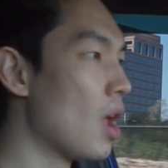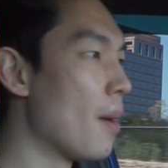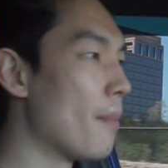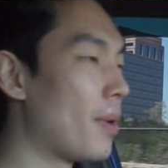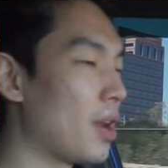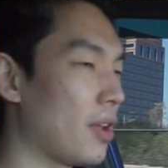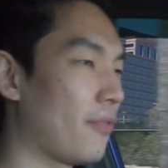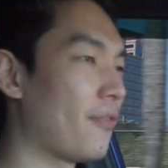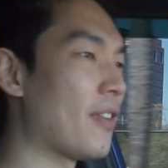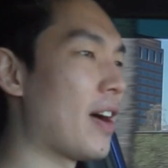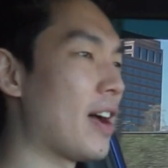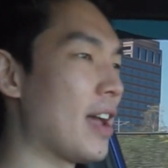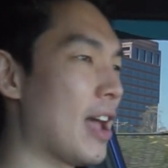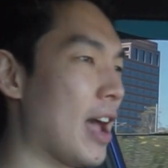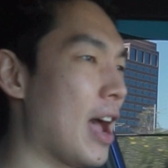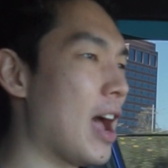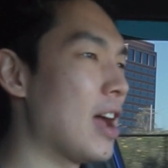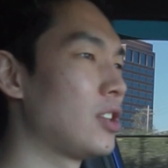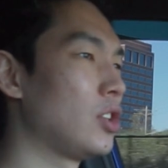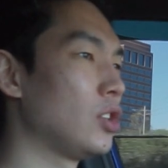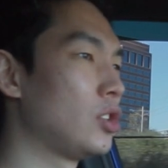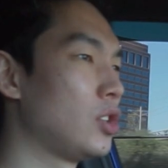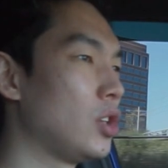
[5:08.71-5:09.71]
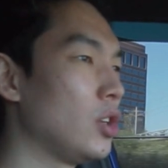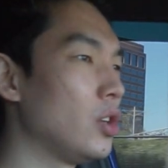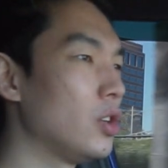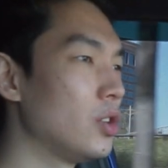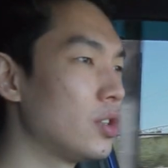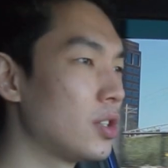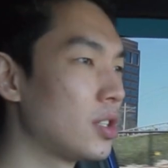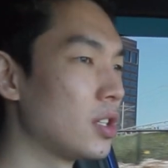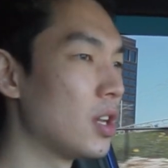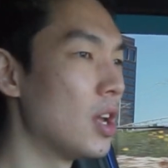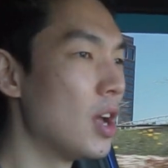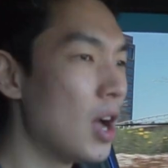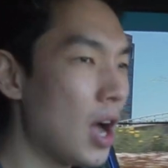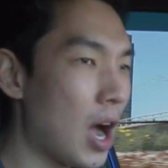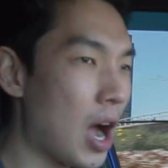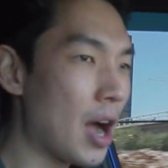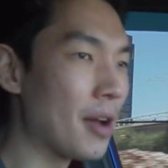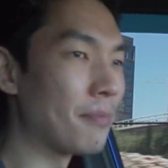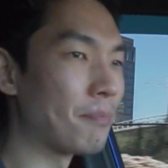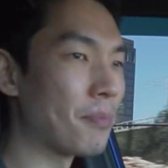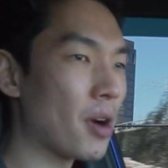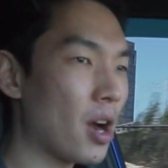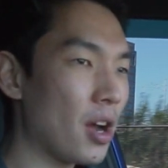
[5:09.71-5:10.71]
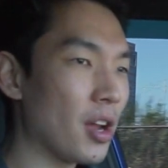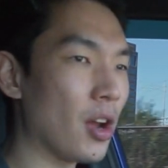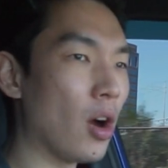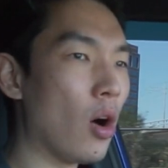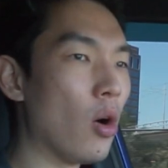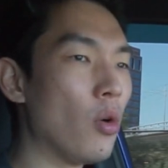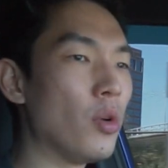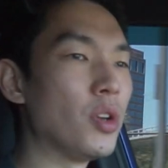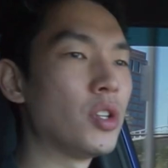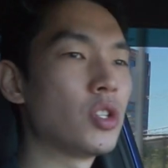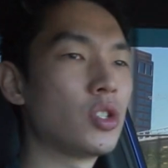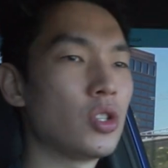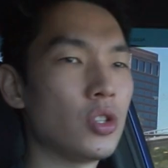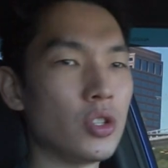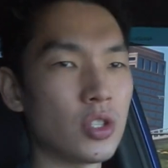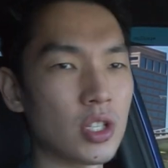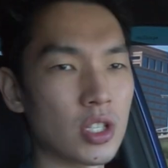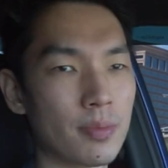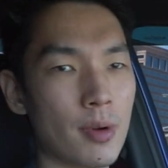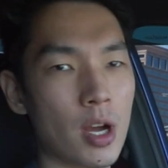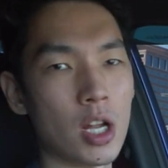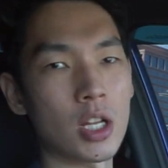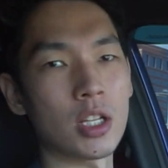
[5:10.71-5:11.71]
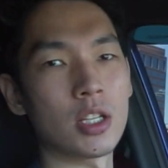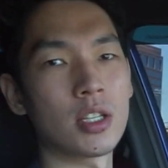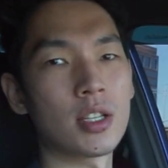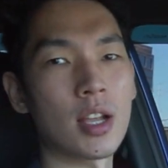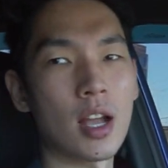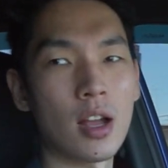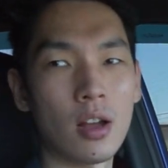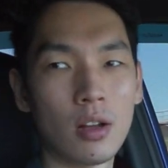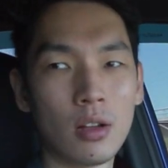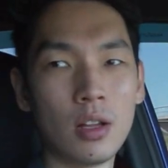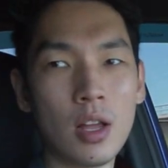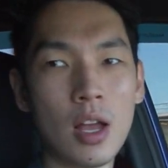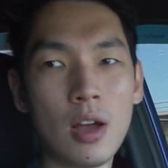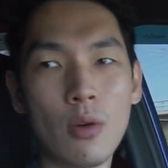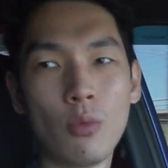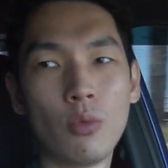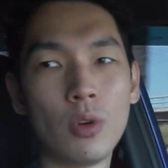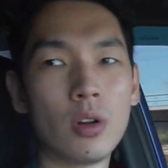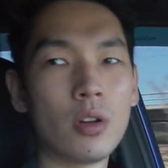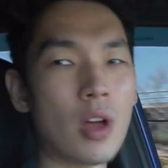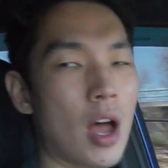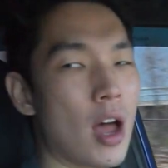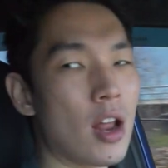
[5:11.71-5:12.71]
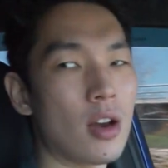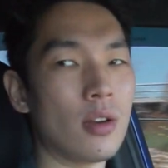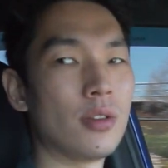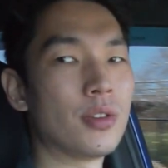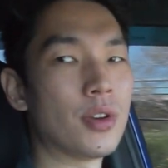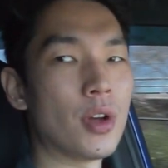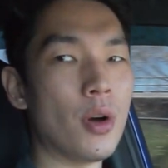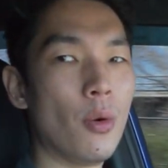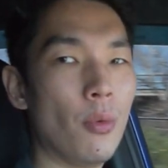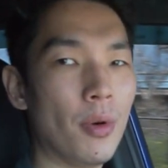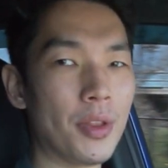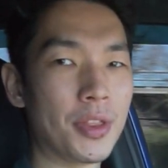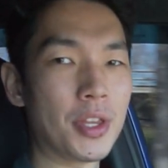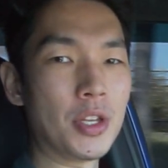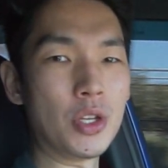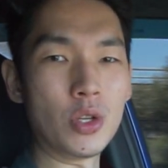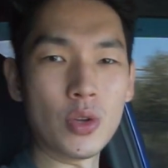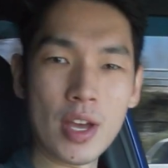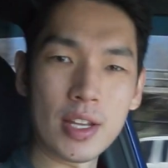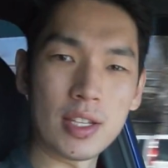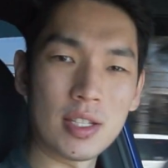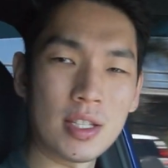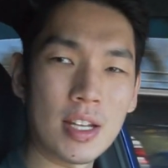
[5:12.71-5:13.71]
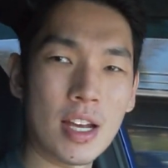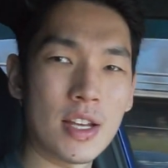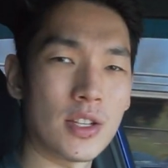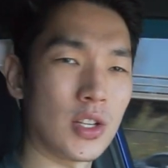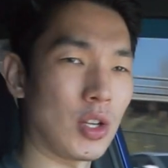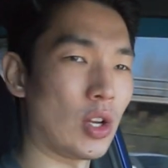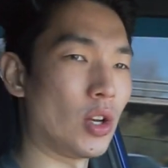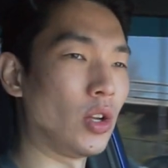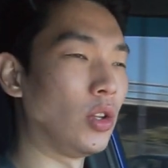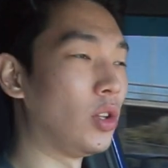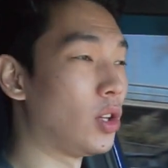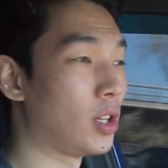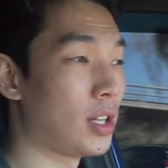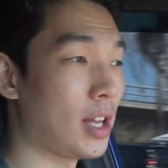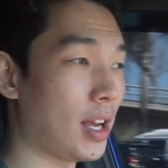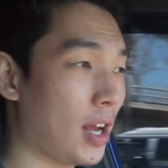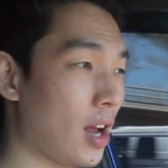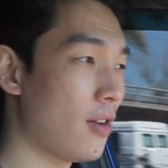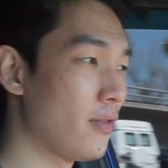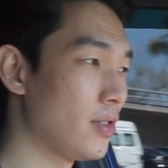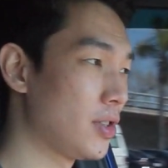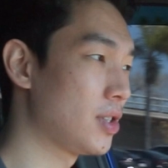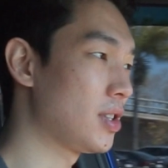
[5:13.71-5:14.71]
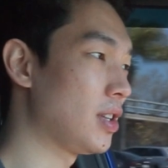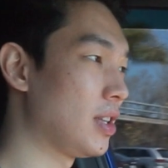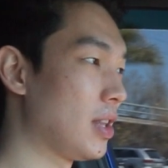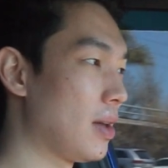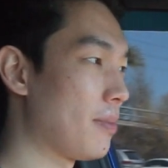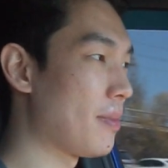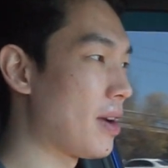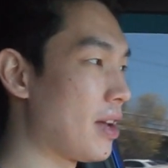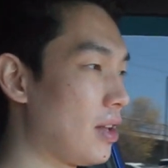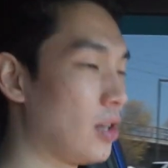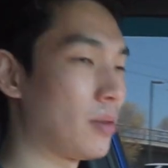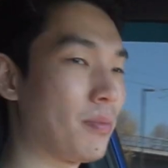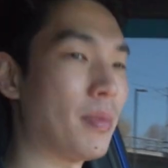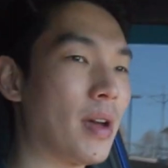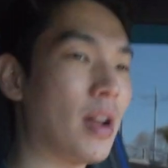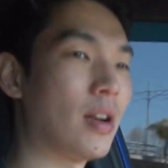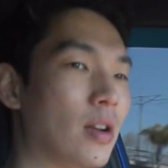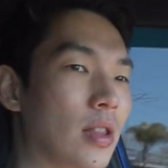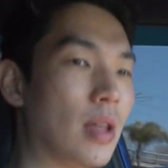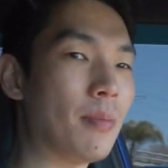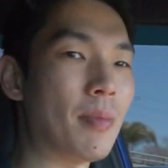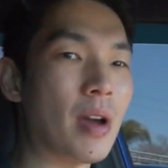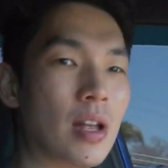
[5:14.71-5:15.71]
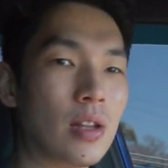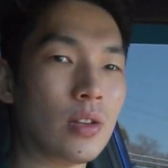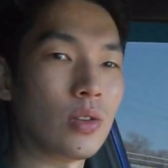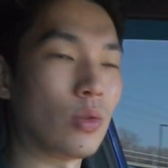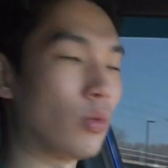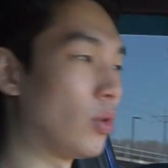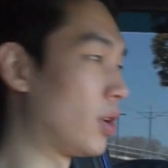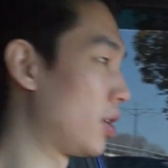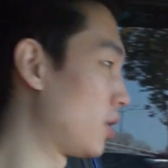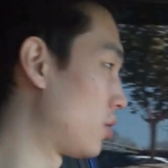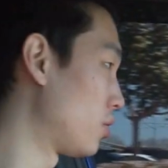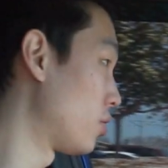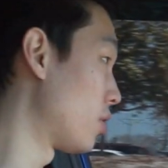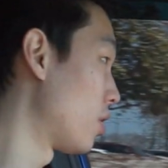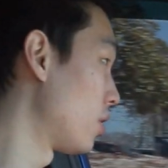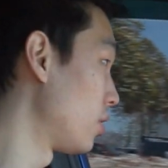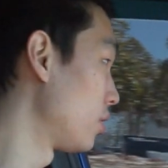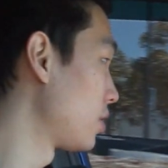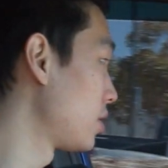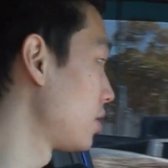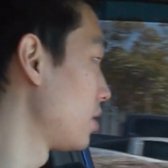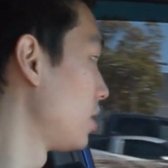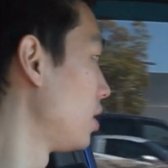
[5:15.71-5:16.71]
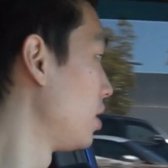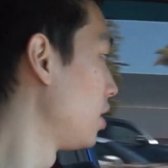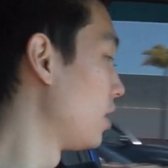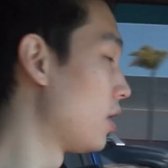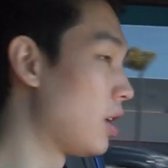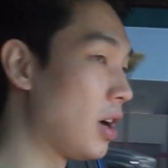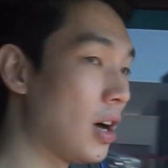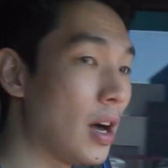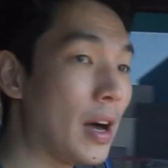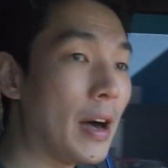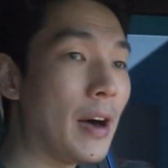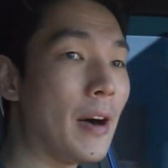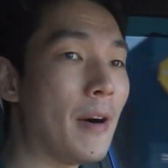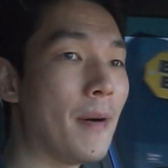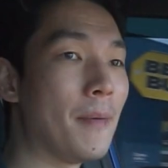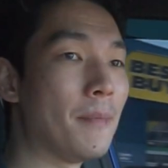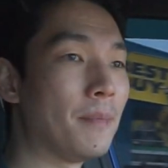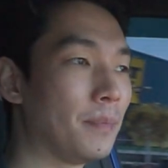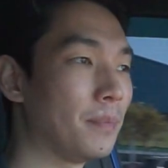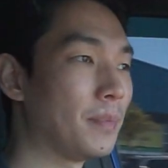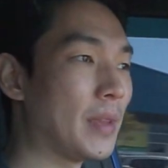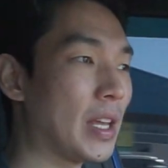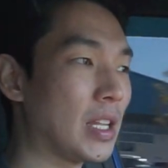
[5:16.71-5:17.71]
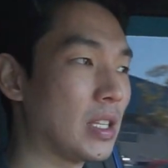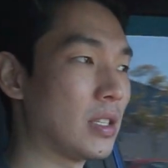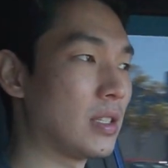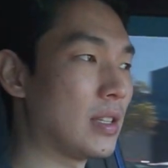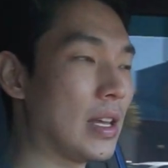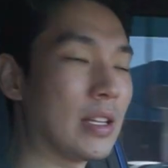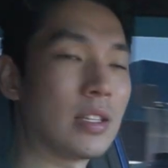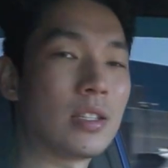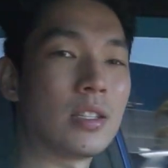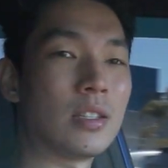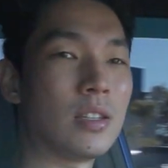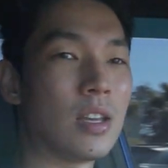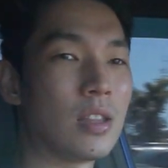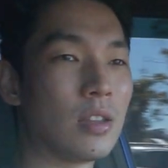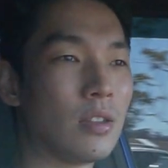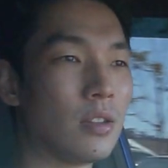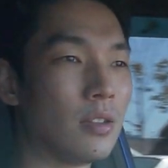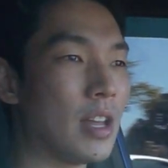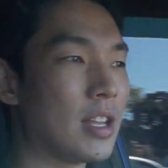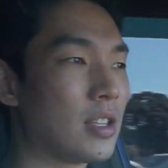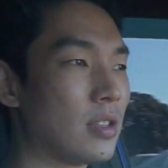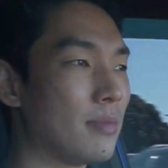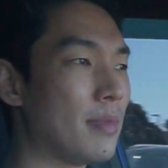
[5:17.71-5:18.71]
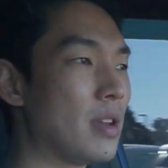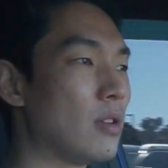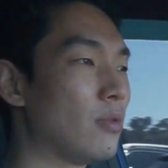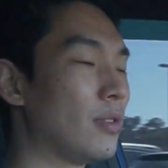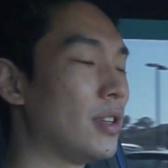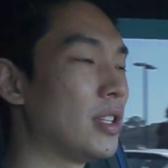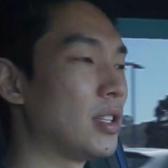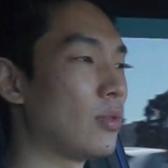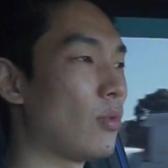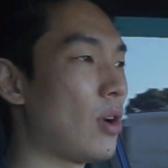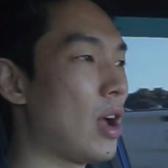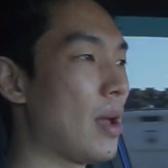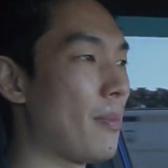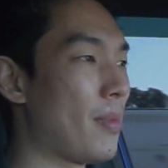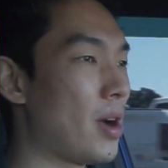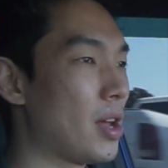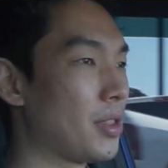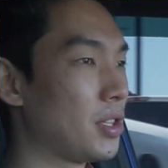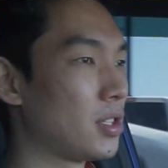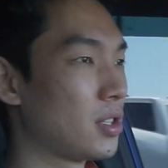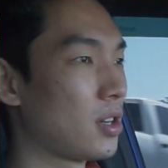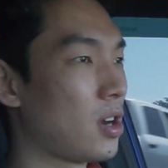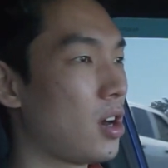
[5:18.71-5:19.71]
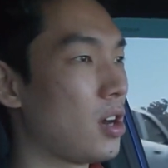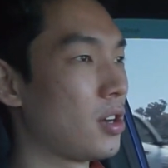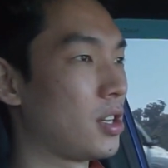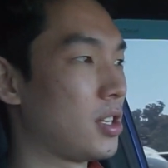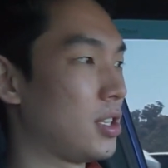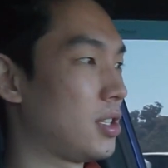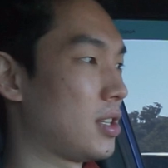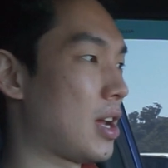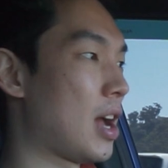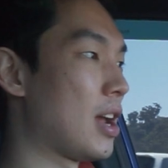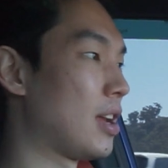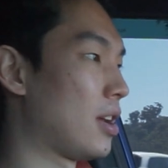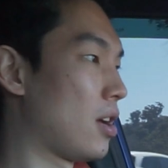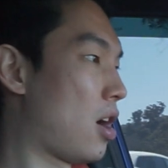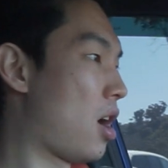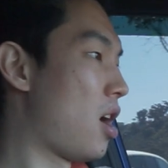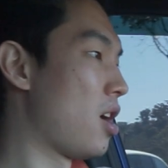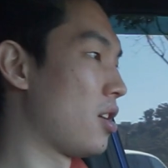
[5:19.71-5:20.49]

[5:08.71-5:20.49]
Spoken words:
but if I had to choose, I would probably always choose this body style. I don't know what the new STIs are gonna look like. Obviously, they might look better, they might look worse. Who knows? That's the main reason why I bought this car, because I